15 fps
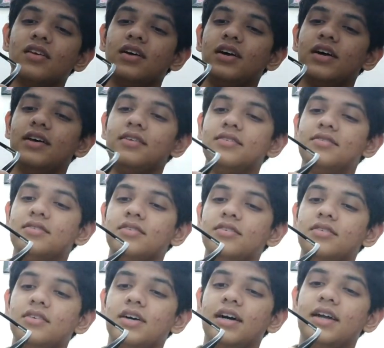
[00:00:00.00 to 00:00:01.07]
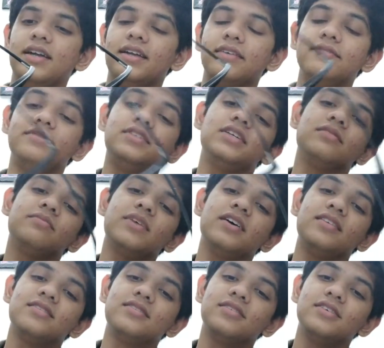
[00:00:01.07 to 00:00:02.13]
I have done
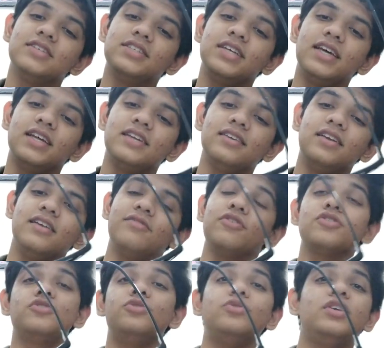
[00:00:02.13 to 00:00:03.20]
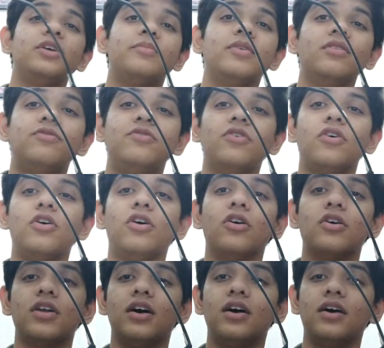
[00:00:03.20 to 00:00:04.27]
my research and it was suitable
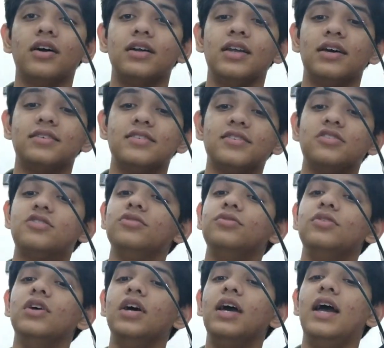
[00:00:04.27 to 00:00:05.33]
for glasses too.